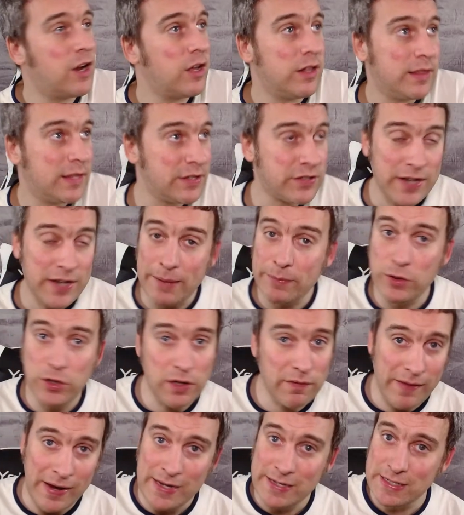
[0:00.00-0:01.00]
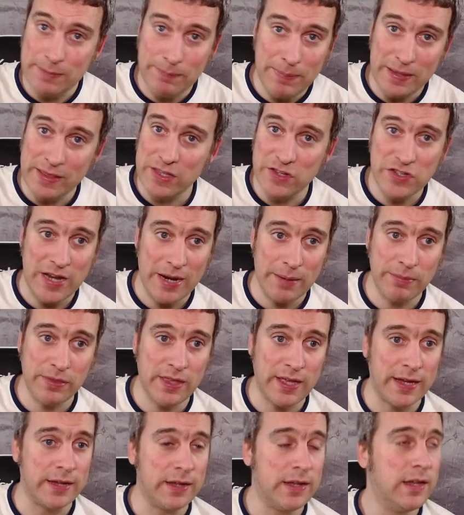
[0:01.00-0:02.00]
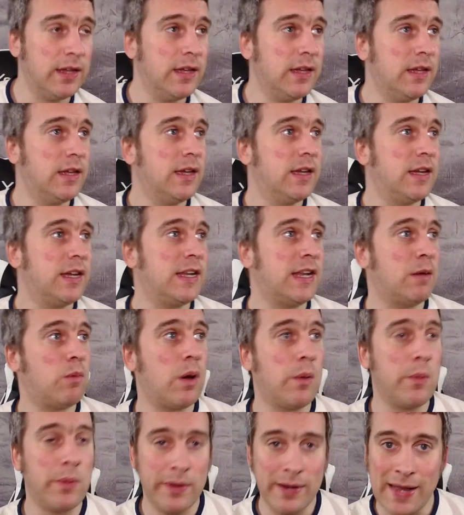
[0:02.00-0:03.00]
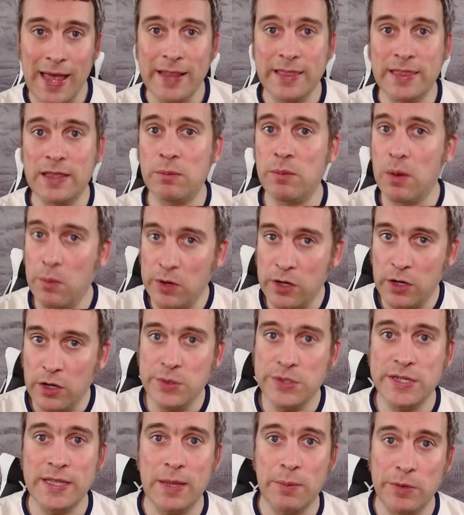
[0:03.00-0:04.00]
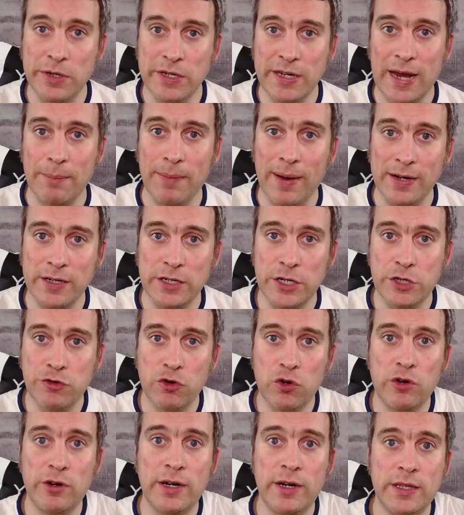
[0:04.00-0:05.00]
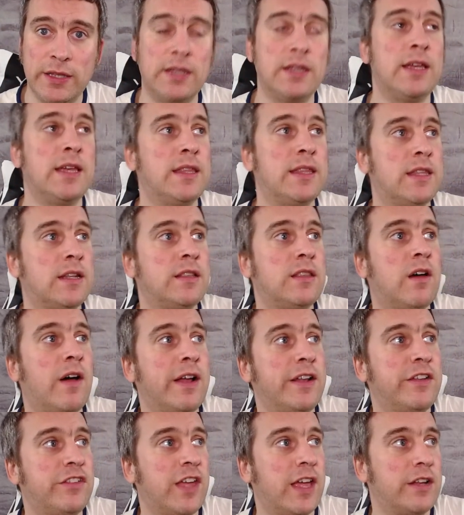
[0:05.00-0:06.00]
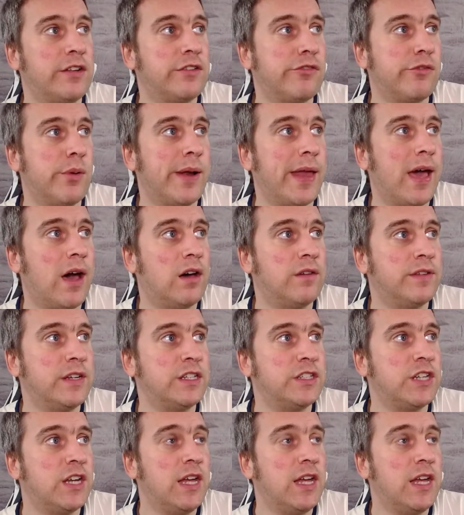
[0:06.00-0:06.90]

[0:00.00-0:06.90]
This game could have easily been the same thing, and where we led, then we were losing, then we came back to draw it at the dying seconds through an Arnautovic.